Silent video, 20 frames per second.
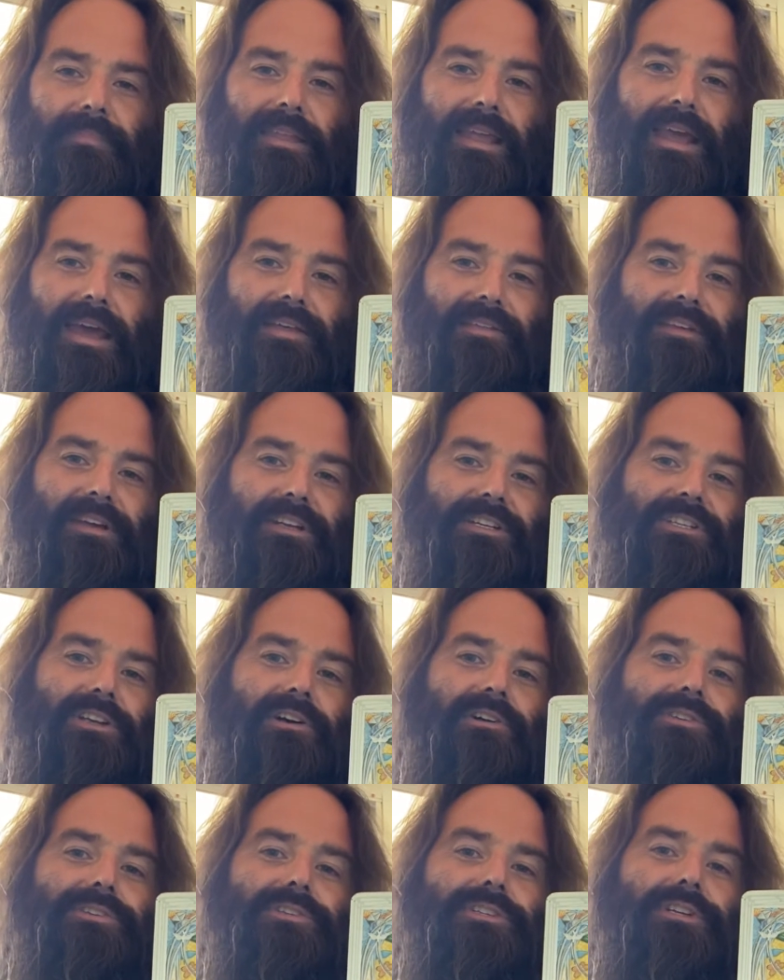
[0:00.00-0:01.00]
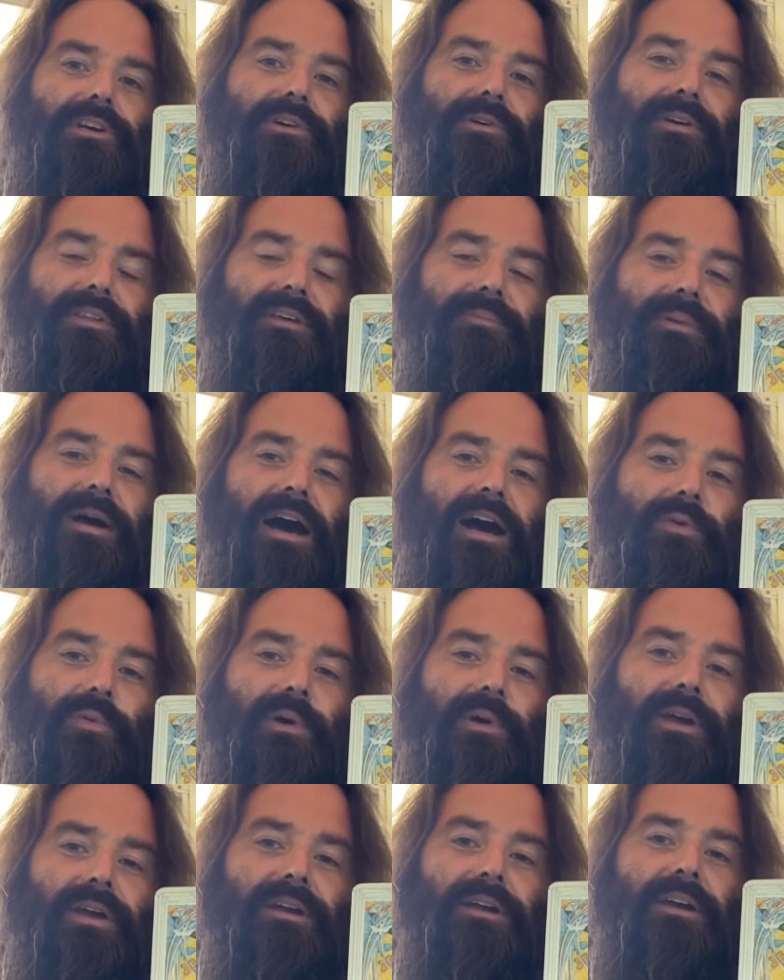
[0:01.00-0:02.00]
And it's also showing the
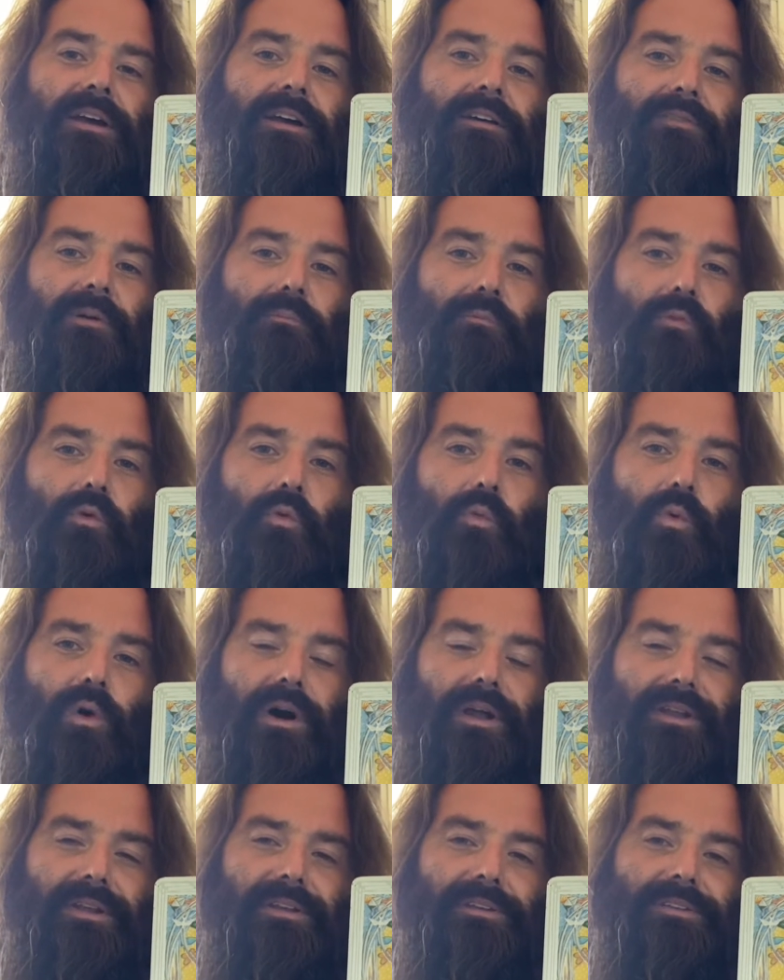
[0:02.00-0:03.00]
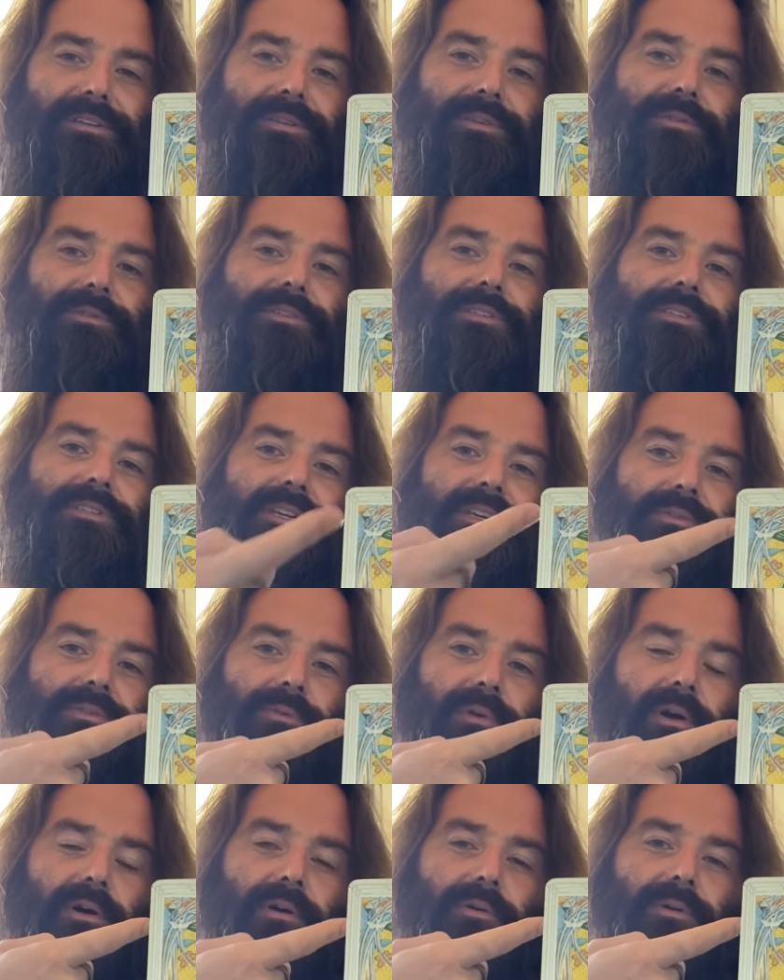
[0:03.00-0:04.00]
pathway from 1 to
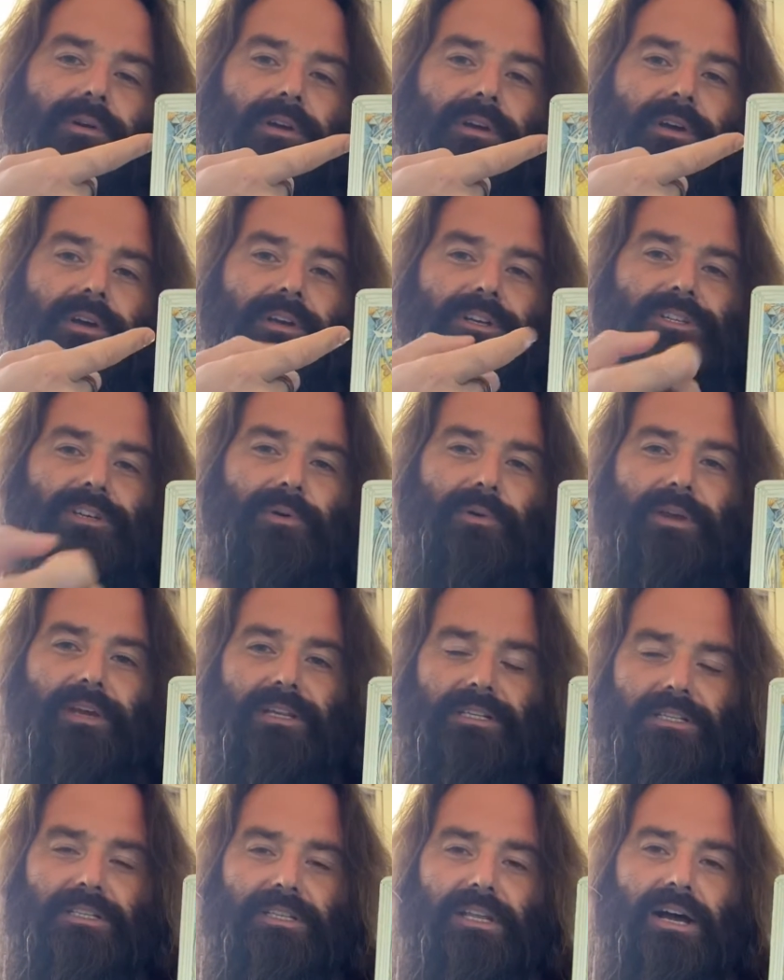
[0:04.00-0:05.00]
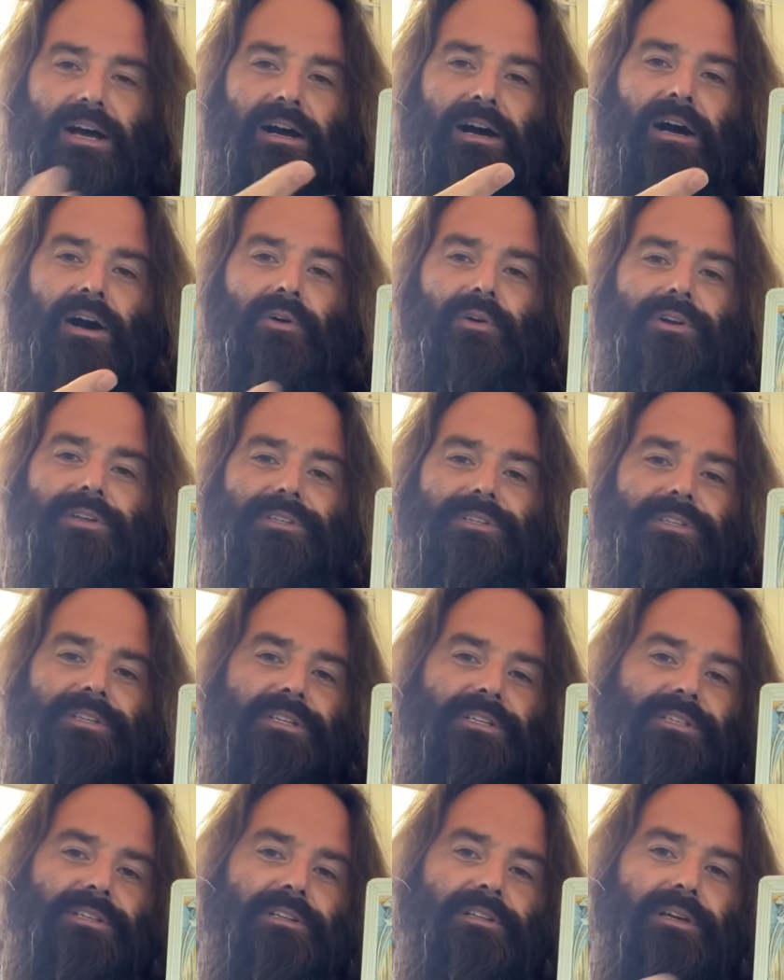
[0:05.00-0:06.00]
0, showing its law or its
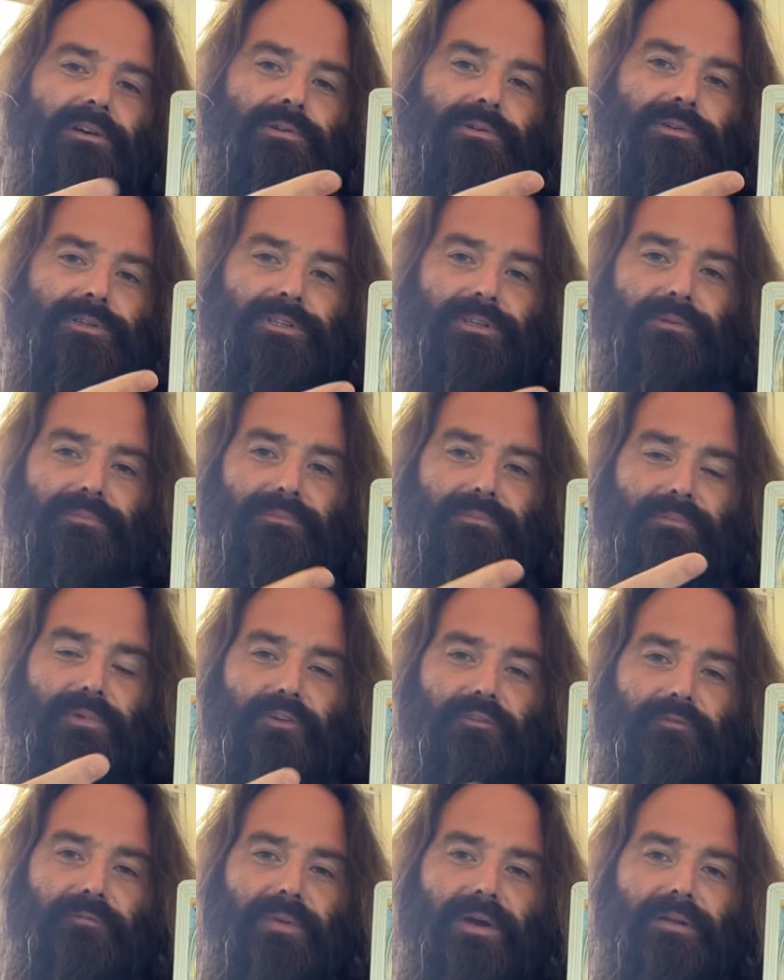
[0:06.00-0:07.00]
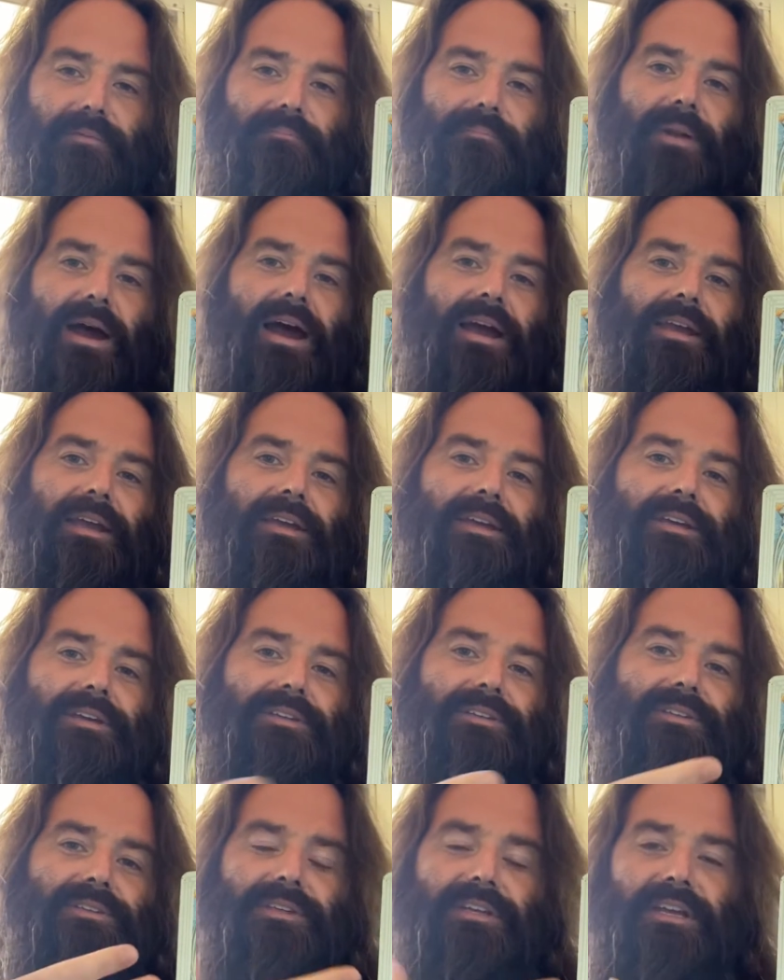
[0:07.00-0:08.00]
dissolution movement back
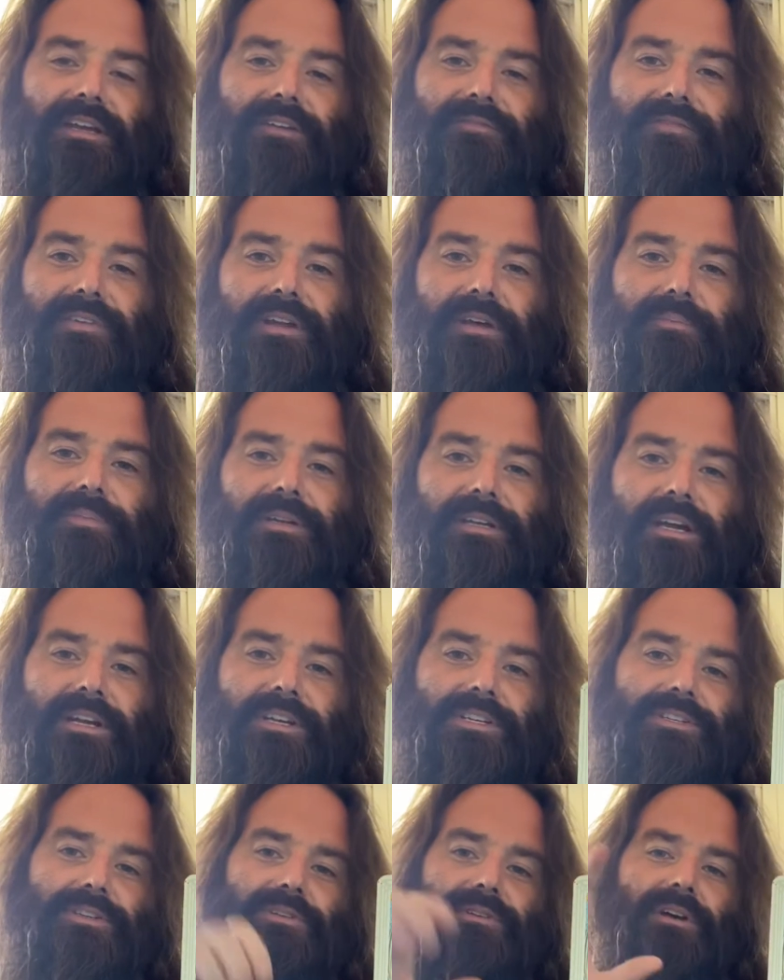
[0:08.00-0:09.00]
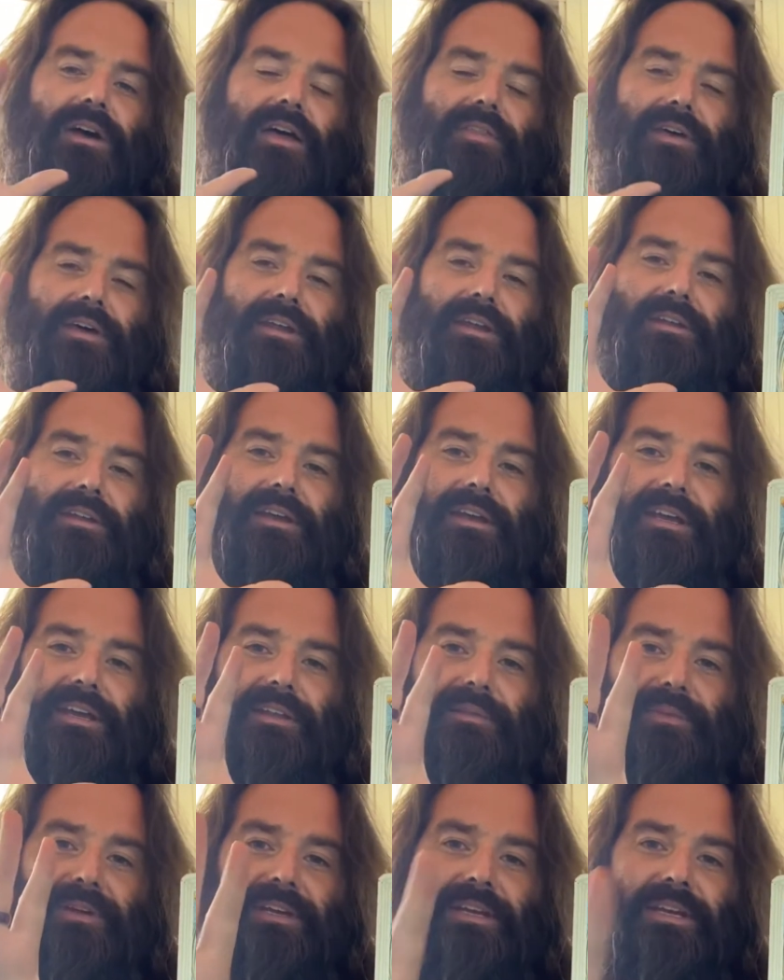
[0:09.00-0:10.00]
into the infinite potential, and then at the
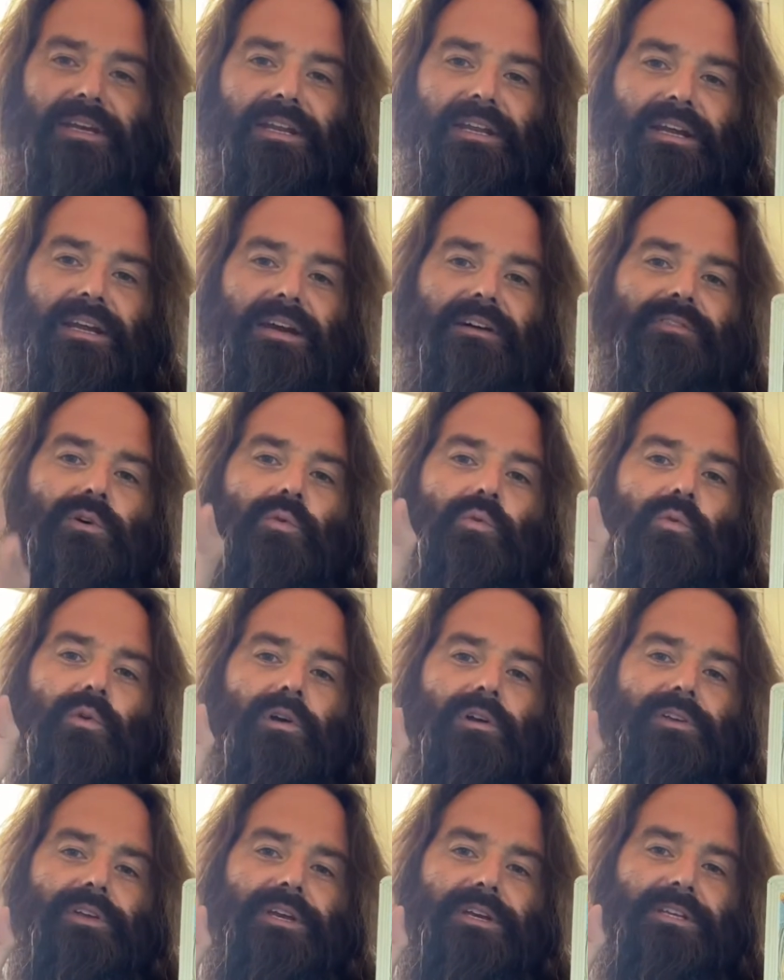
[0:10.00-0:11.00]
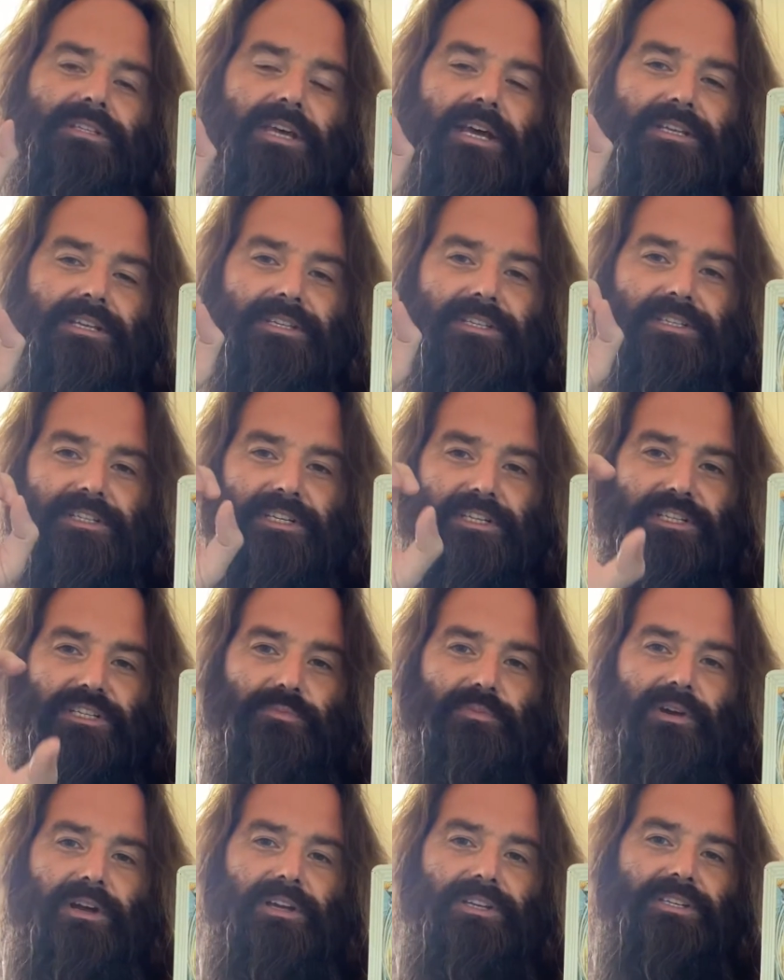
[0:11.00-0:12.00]
beginning of the whirlings as it's
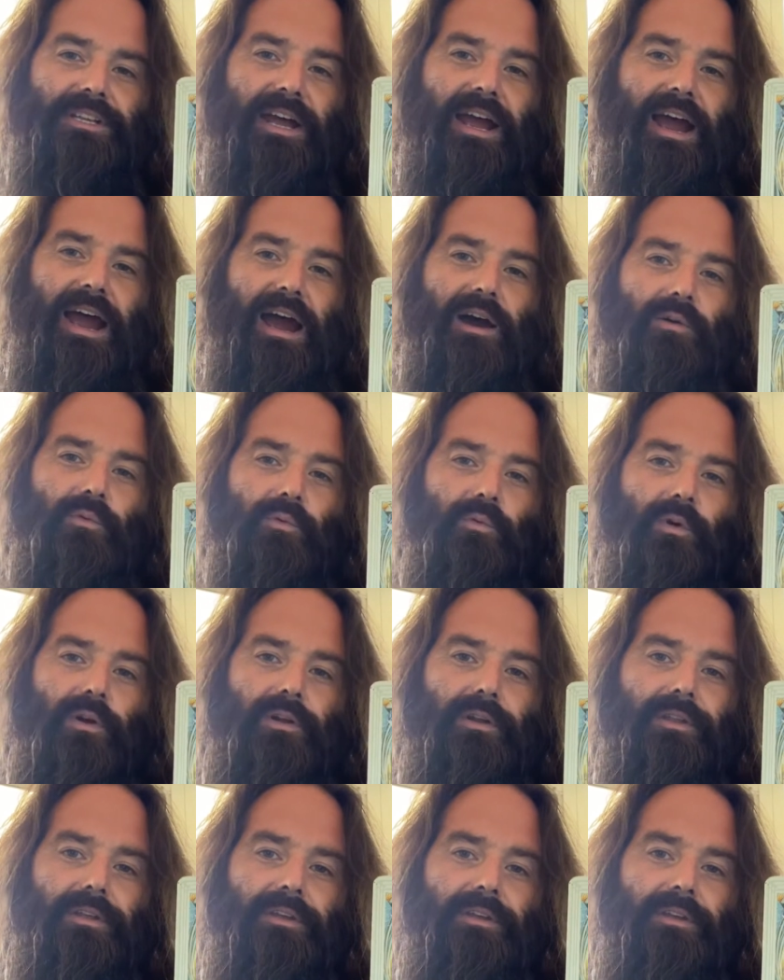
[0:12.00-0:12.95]
expressed outward.